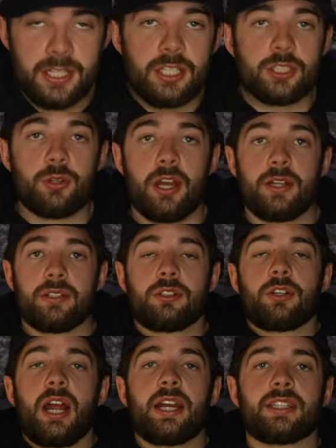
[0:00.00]
So I
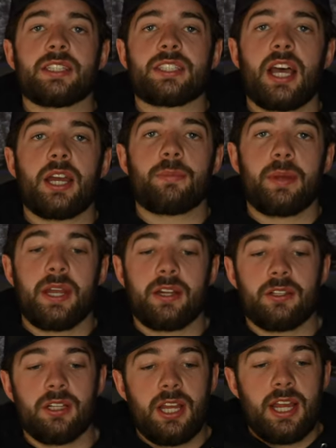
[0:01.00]
cracked the side
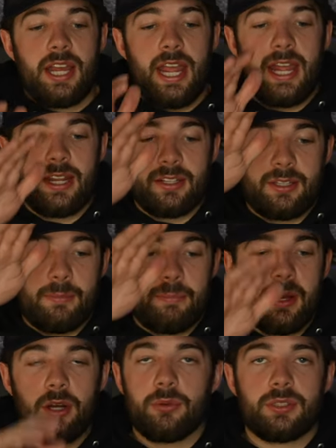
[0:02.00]
panel and the
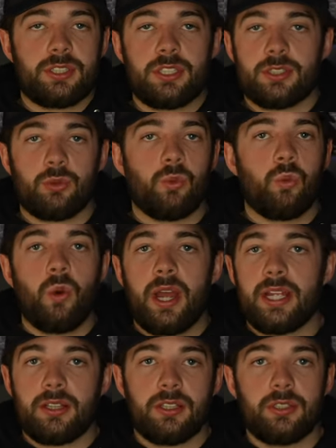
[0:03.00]
belt was just
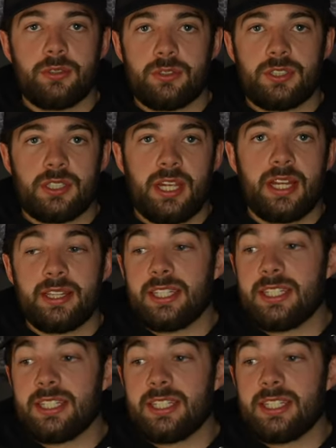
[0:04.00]
way loose. And